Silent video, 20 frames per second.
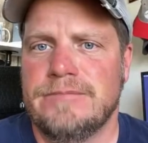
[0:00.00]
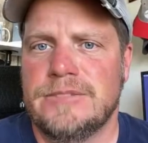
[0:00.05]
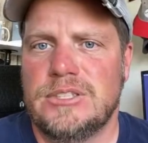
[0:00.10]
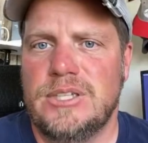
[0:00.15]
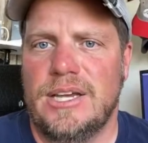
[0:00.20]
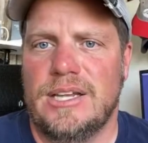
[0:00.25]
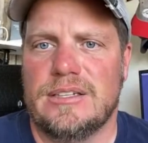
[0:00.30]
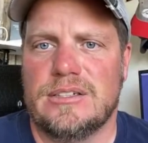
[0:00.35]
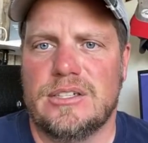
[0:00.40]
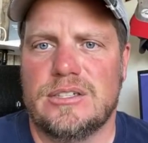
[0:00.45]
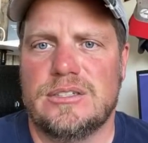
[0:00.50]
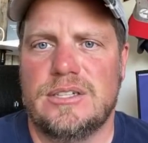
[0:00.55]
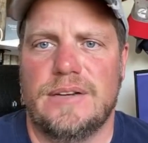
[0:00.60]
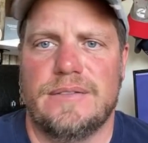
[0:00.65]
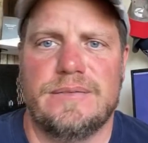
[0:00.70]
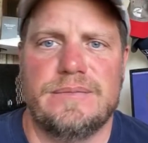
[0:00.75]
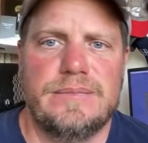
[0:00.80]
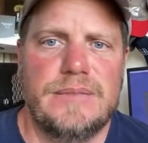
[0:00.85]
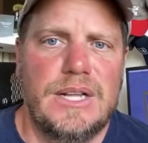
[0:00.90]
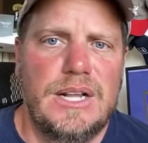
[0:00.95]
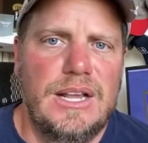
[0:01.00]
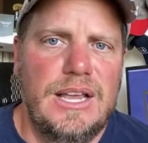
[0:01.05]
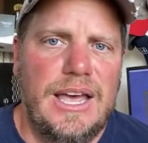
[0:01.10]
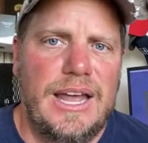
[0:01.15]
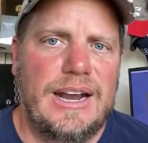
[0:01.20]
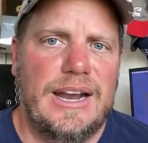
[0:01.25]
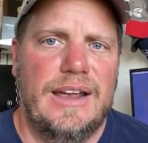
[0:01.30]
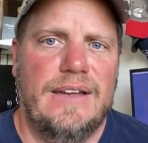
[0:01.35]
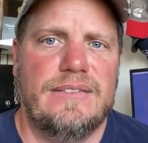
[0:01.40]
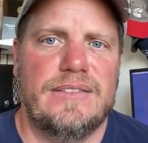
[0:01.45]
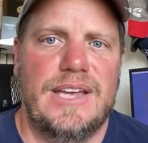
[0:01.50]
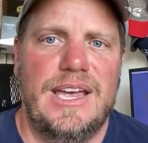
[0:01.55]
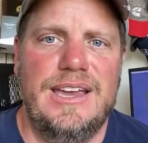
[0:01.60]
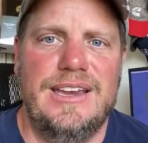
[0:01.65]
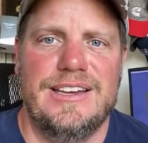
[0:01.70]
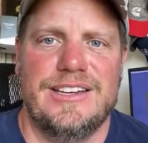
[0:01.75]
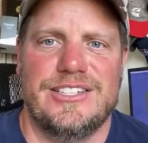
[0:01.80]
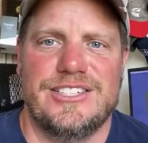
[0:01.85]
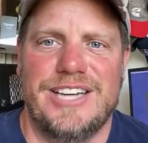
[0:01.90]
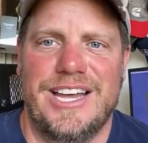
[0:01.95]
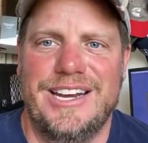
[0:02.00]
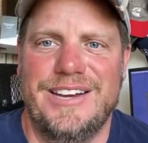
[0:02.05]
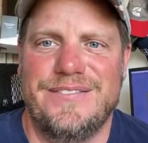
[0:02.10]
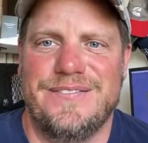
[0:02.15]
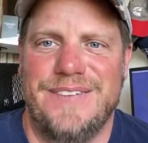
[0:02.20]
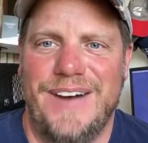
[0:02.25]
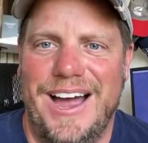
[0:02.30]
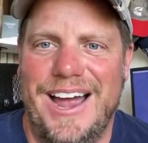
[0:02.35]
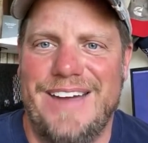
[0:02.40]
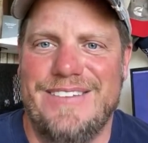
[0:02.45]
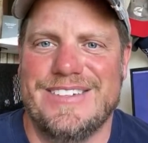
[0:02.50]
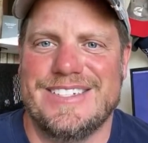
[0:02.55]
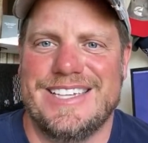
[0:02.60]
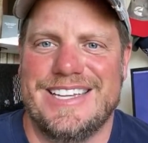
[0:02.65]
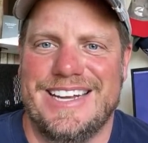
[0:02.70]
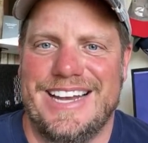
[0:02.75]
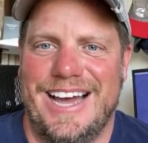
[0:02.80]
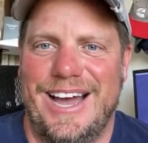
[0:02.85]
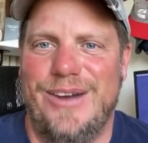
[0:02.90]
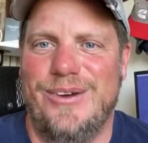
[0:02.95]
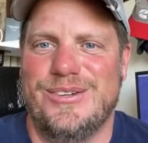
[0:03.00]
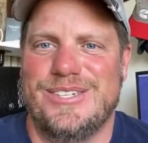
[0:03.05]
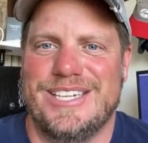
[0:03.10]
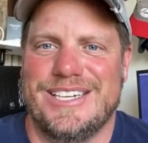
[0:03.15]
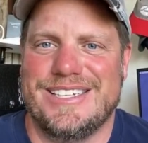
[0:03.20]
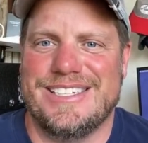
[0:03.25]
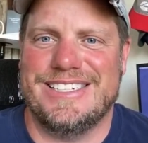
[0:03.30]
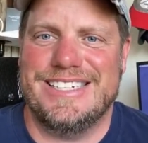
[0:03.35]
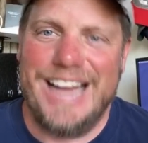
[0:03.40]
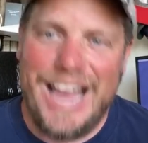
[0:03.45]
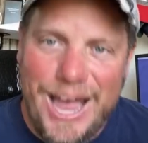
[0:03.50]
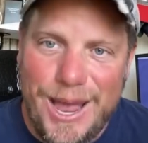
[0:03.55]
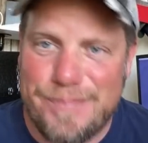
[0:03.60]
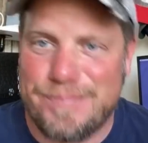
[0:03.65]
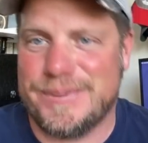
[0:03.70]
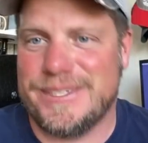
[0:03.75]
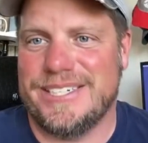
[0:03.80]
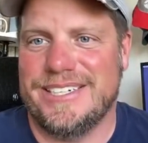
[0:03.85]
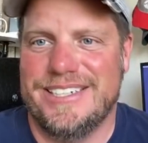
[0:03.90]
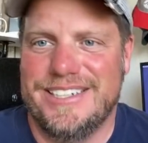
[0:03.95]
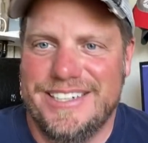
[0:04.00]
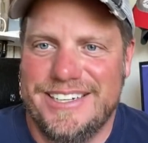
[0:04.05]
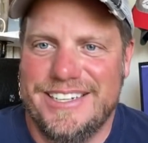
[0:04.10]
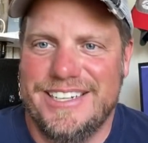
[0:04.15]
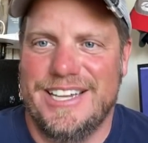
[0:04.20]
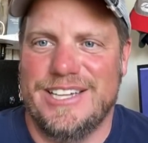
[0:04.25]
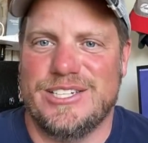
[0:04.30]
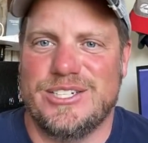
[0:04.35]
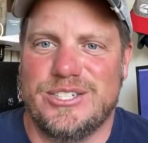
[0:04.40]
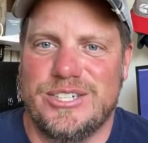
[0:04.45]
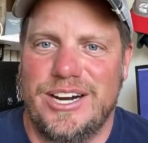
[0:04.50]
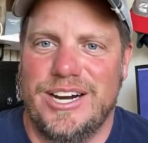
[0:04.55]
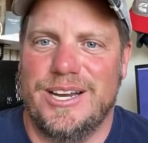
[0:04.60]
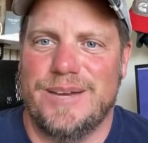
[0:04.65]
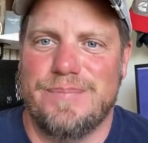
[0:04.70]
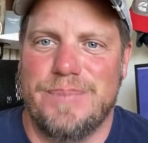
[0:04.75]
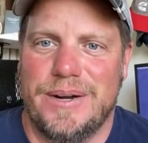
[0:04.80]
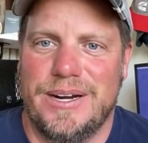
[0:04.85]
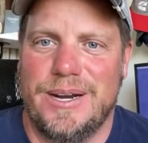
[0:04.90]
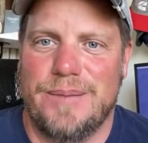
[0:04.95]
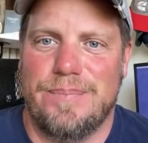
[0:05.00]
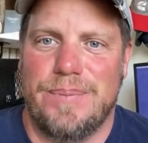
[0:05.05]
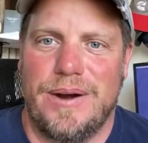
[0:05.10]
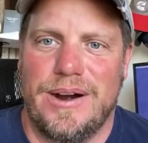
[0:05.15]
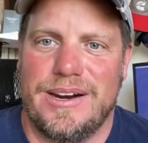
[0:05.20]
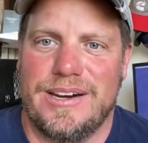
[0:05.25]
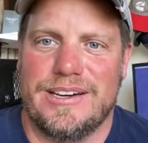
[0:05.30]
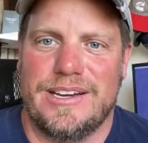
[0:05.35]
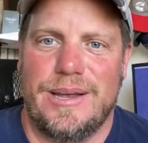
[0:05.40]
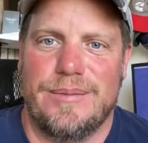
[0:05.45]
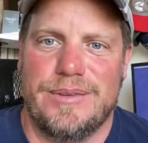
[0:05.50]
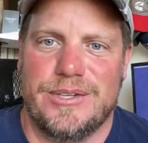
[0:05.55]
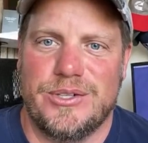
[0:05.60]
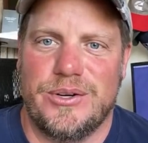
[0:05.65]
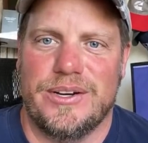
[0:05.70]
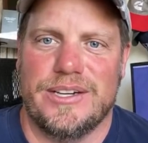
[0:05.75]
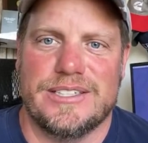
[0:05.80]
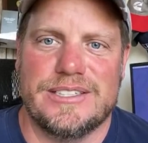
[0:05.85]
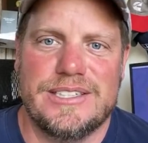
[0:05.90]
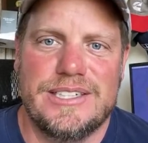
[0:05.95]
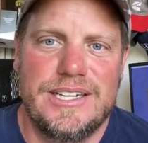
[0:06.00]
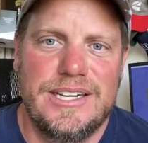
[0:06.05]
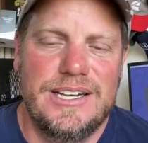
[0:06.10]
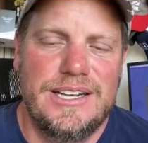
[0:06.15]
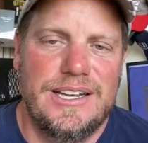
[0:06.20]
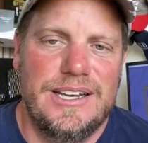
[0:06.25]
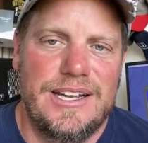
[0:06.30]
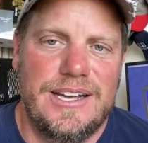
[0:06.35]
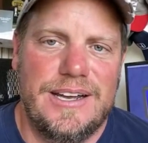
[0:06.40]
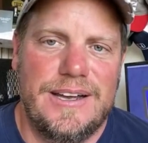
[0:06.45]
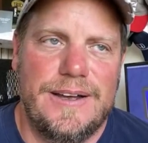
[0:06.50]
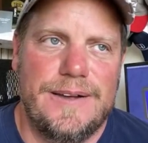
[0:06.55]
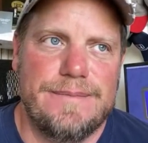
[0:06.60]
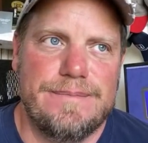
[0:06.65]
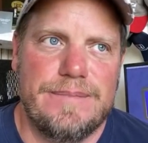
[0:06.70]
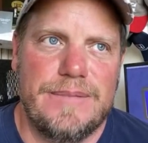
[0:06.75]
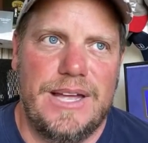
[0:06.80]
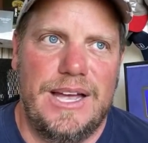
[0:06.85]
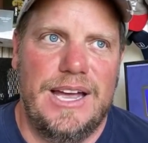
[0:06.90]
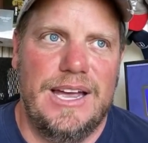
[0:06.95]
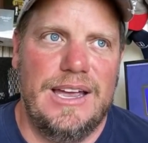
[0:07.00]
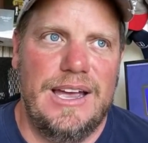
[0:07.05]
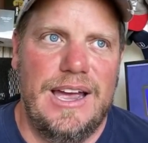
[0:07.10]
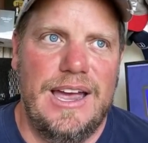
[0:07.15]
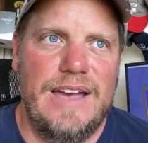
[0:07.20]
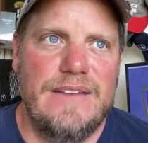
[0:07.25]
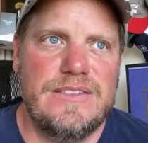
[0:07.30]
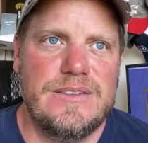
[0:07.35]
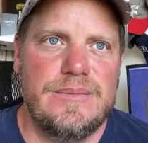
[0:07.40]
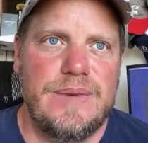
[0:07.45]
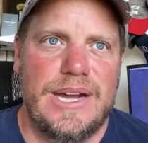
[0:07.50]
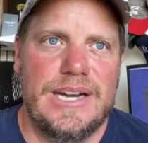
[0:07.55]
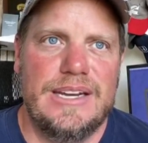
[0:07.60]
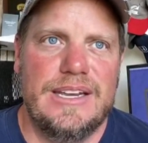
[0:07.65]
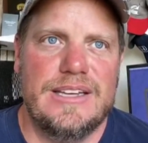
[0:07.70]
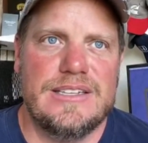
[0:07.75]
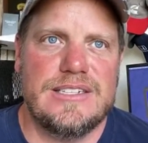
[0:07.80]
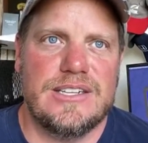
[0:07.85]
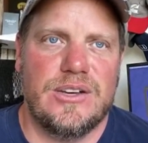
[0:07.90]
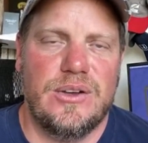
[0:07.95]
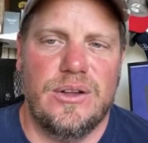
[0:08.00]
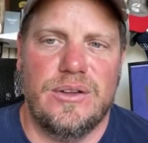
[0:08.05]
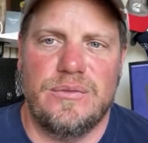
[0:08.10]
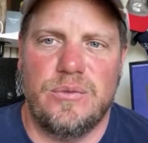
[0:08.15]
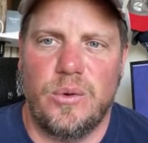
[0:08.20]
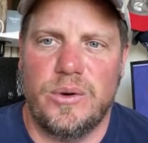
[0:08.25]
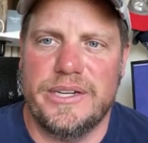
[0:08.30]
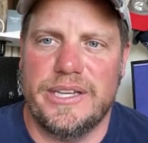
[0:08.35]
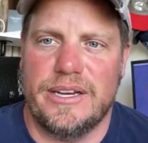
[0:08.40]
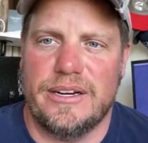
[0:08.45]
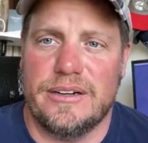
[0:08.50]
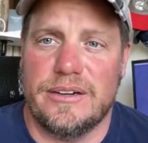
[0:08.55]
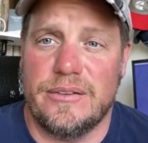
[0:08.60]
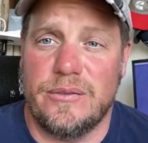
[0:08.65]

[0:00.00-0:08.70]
So yeah, good stuff. And I have, hey, Johnny Five is in the house. He stopped his truck and put it in park and come to join us. Um, I, I have some ideas to go to the Ford dealer.